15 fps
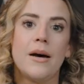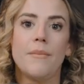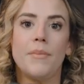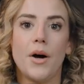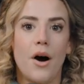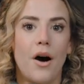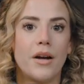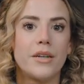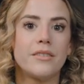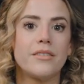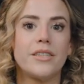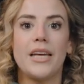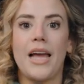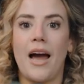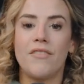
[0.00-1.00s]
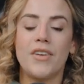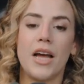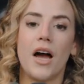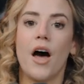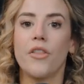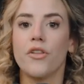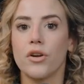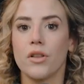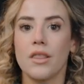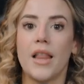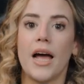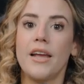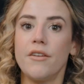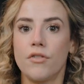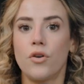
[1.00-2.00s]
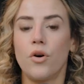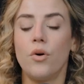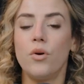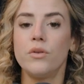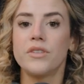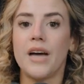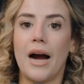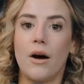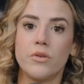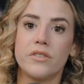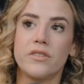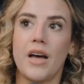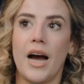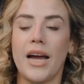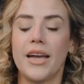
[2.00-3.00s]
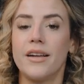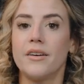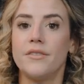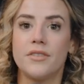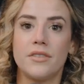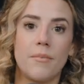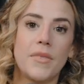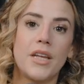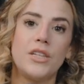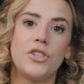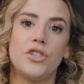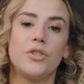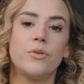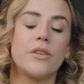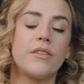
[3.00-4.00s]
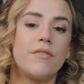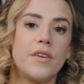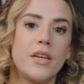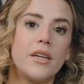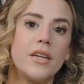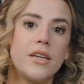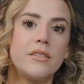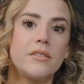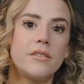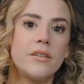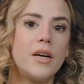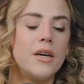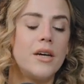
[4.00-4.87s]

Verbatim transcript: but honestly, having other life goals outside of something to do with fitness. Fitness.